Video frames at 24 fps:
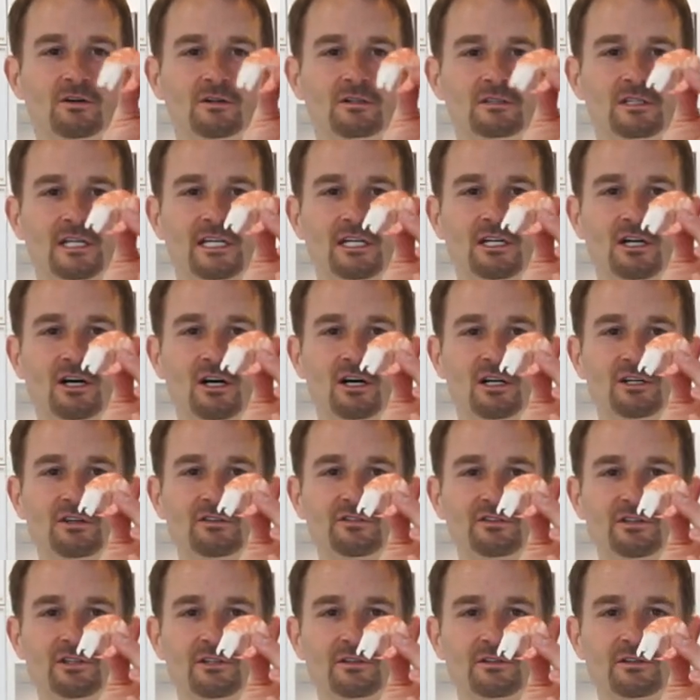Like, honest
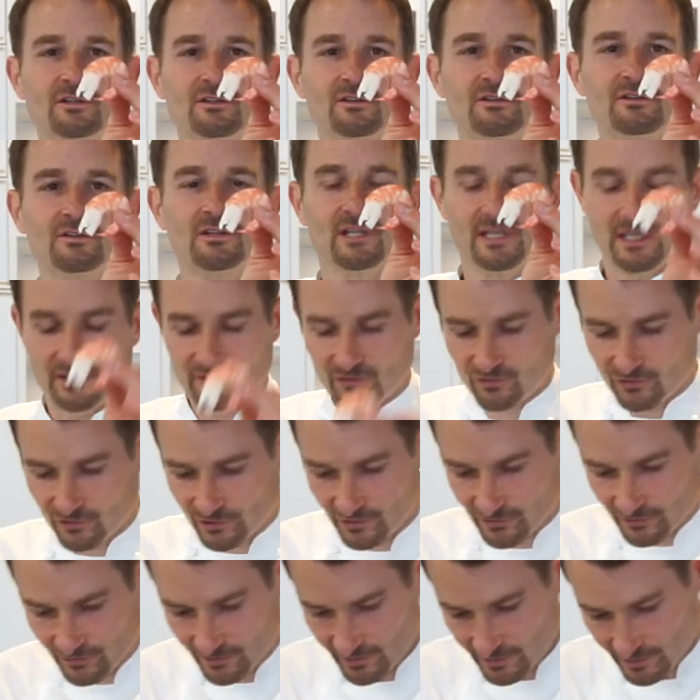to goodness. It's
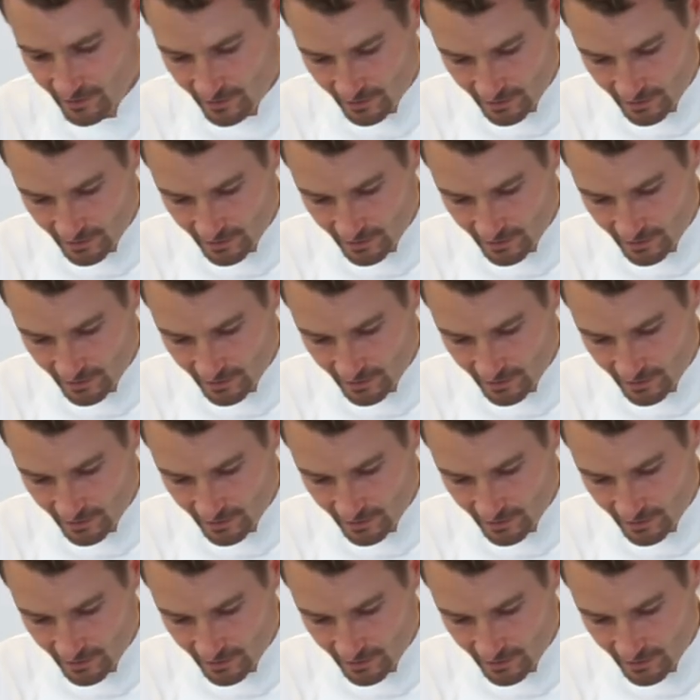just